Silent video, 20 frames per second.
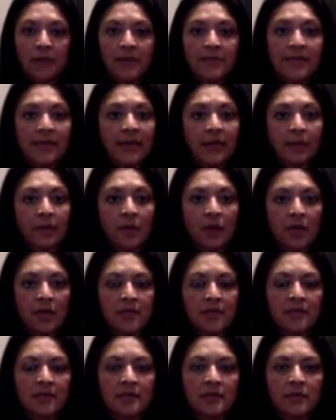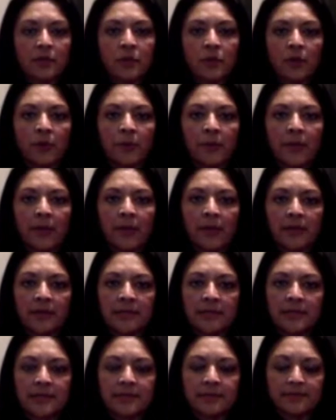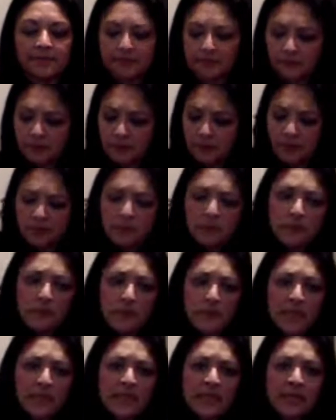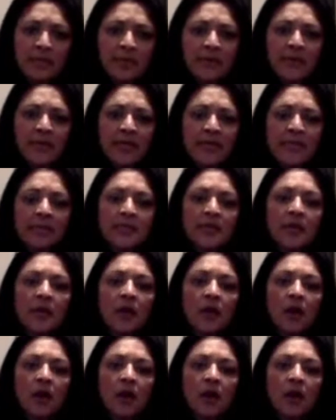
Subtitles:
set up laws that support parents. Some of us